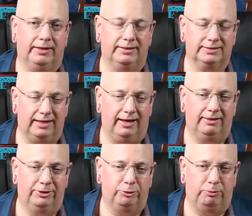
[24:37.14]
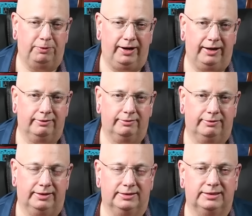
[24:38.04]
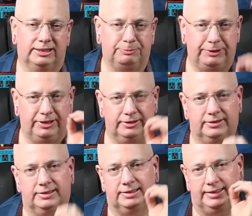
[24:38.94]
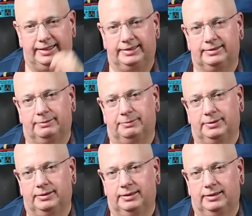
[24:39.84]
It is not literal breath. It is the spiritus sanctum.